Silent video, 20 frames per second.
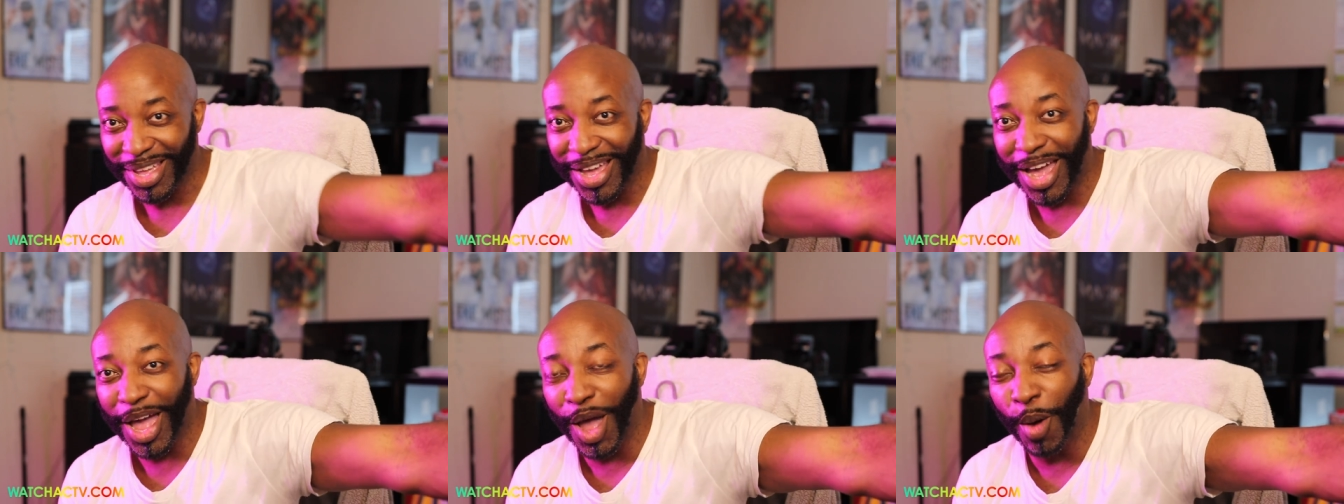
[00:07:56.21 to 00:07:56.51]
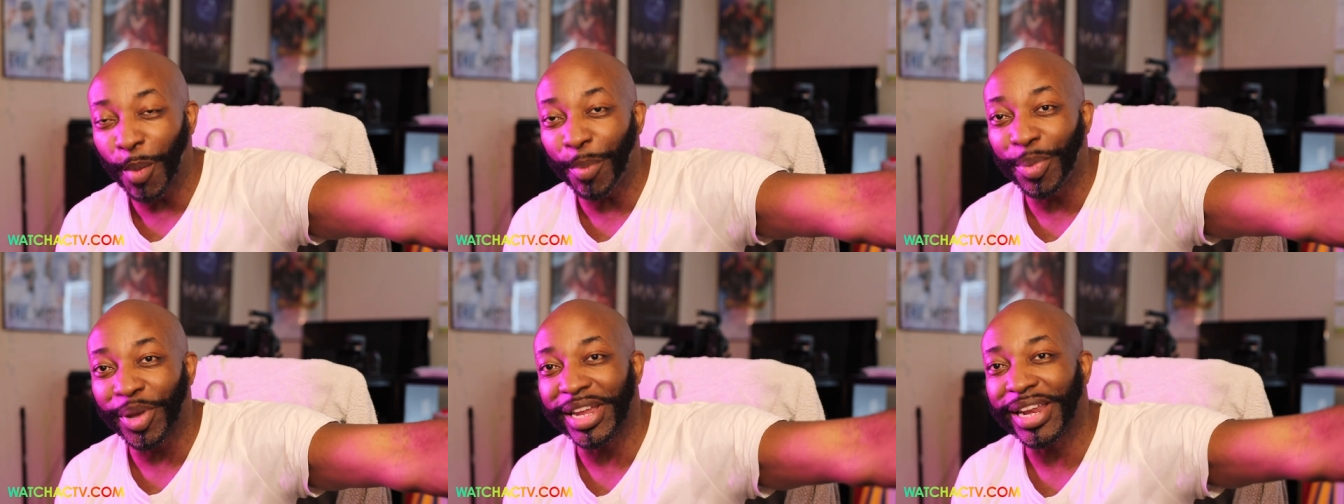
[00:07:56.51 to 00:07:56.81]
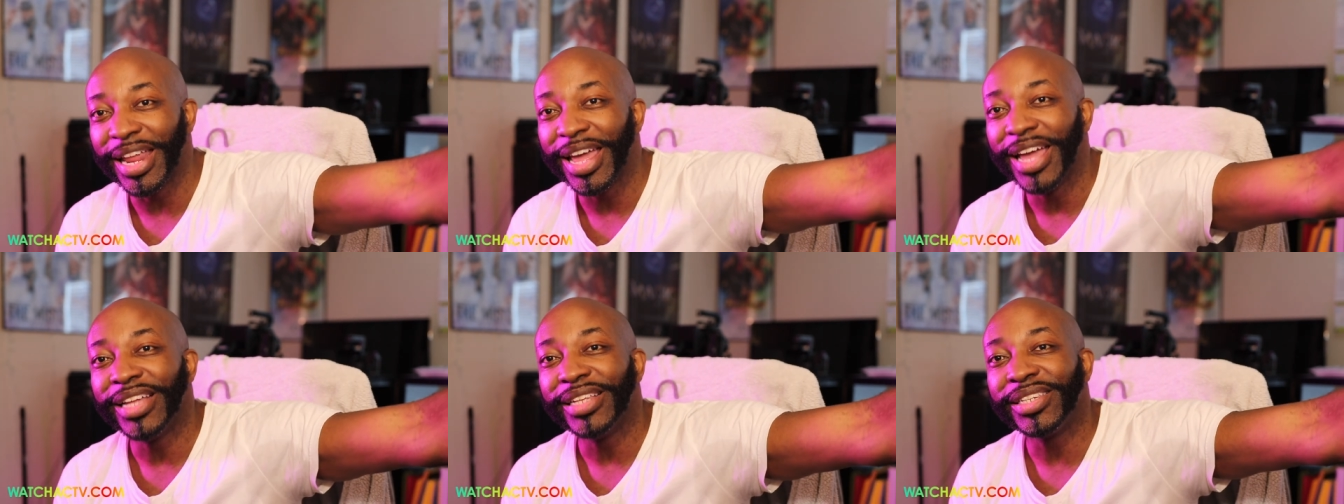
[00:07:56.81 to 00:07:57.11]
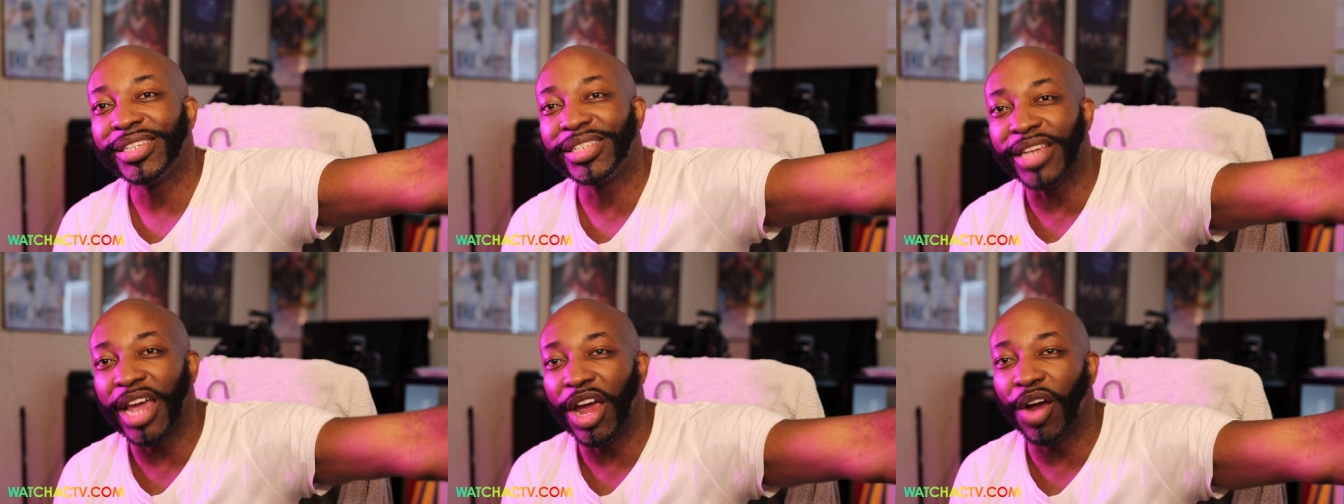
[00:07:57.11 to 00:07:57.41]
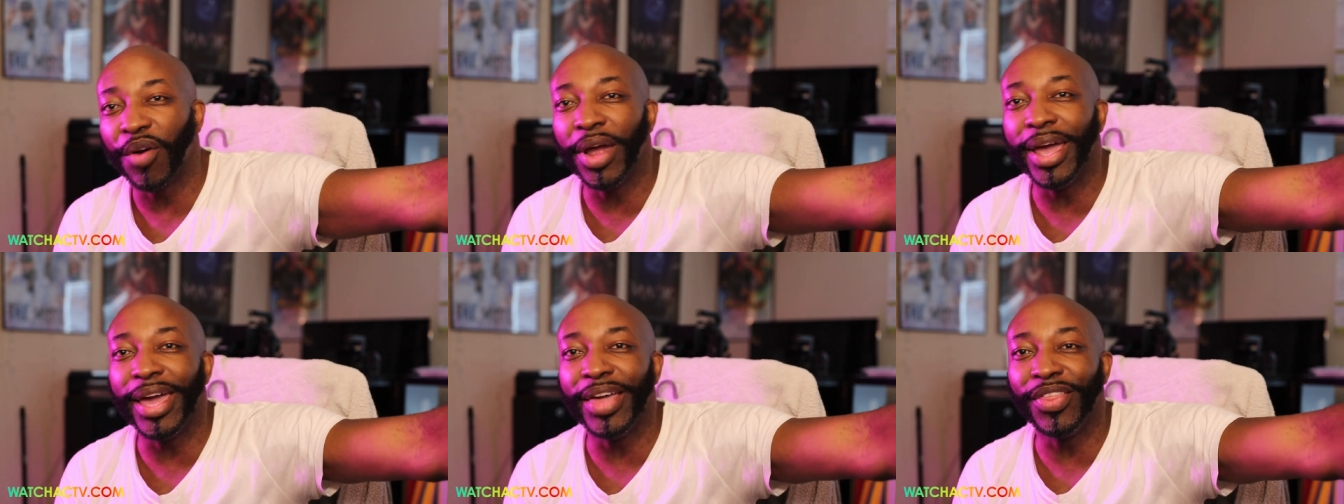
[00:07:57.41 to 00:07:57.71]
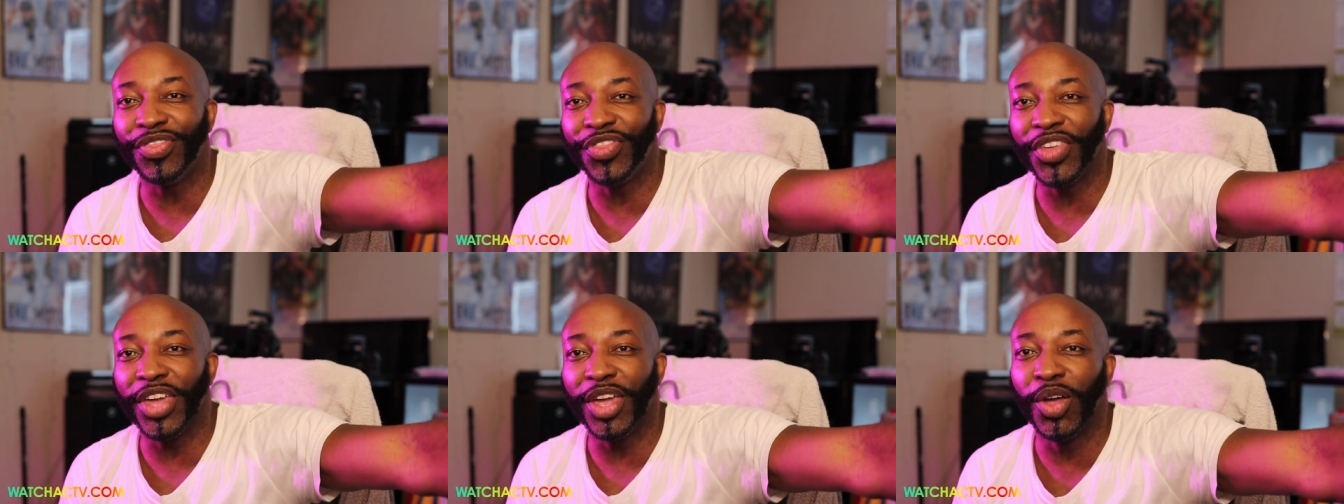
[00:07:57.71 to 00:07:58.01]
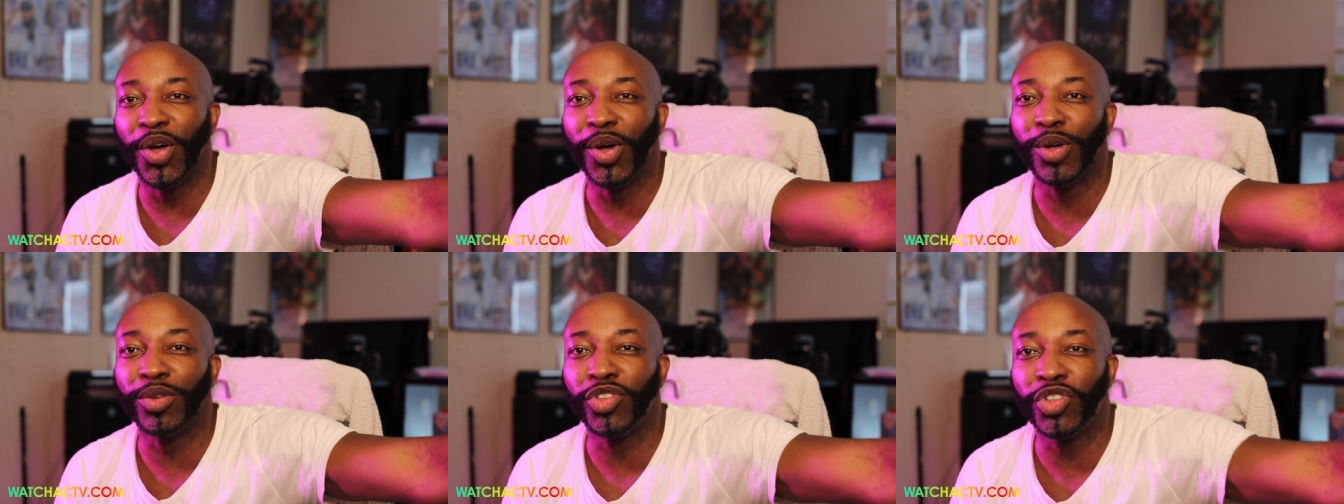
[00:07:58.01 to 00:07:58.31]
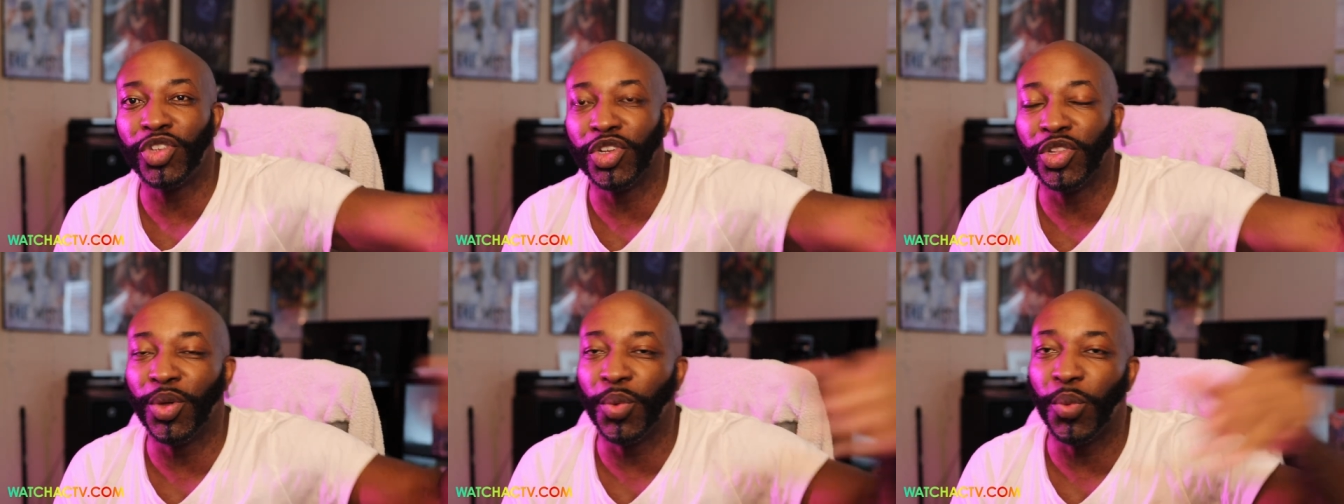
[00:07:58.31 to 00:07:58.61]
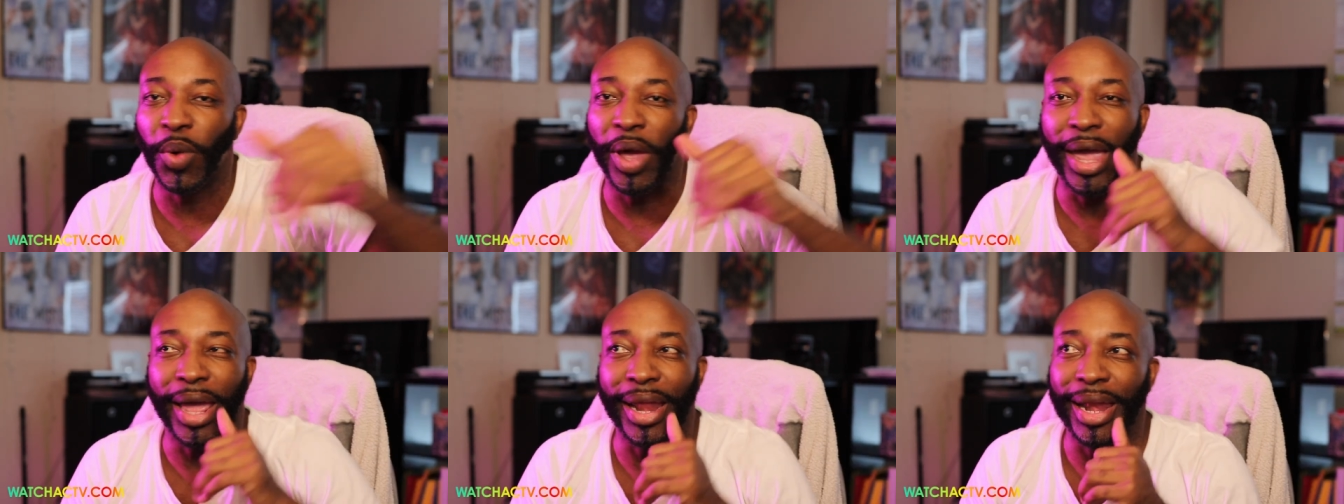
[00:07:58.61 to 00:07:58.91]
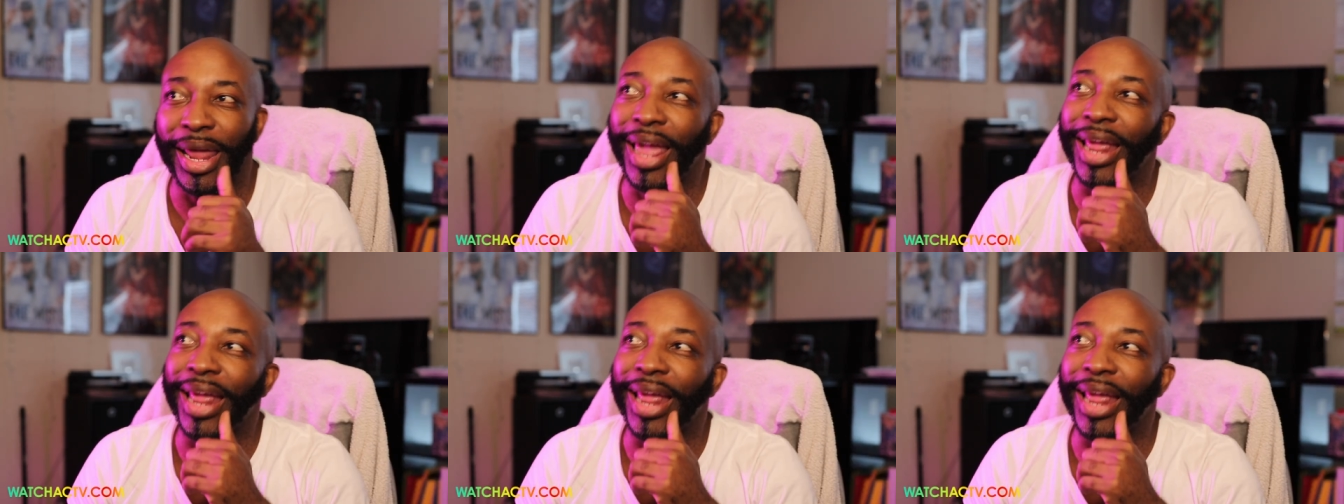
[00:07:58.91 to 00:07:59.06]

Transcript: helping Sarah and Theo to the win.